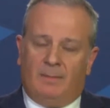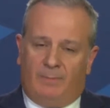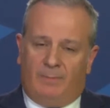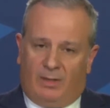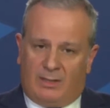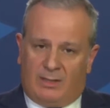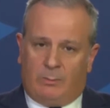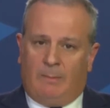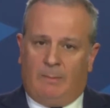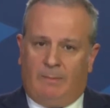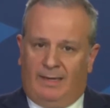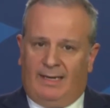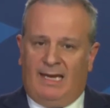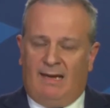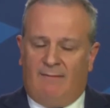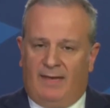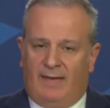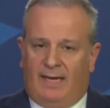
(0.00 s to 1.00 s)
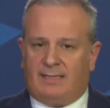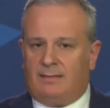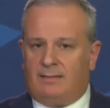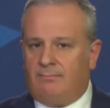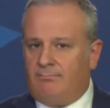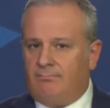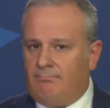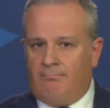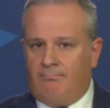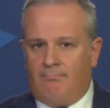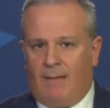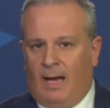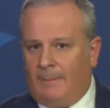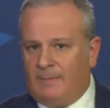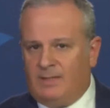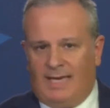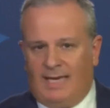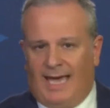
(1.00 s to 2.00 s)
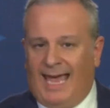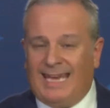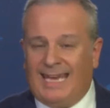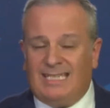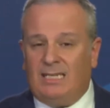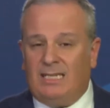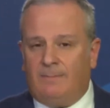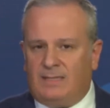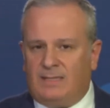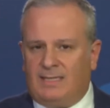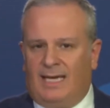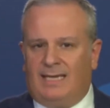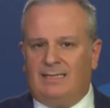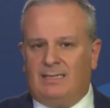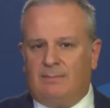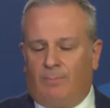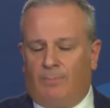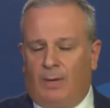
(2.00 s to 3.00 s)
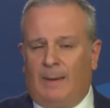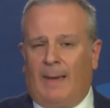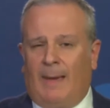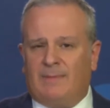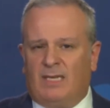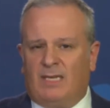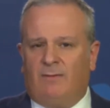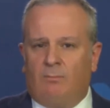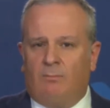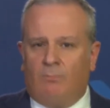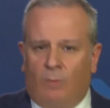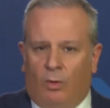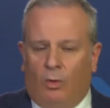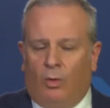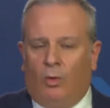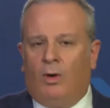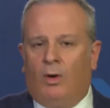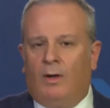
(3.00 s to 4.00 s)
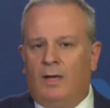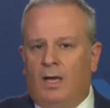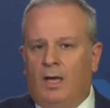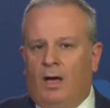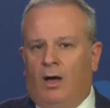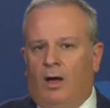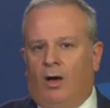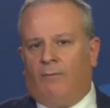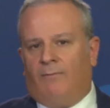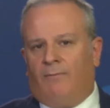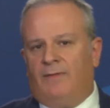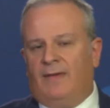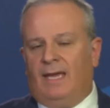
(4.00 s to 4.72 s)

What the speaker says: because we believe that up to 80%, perhaps even more, of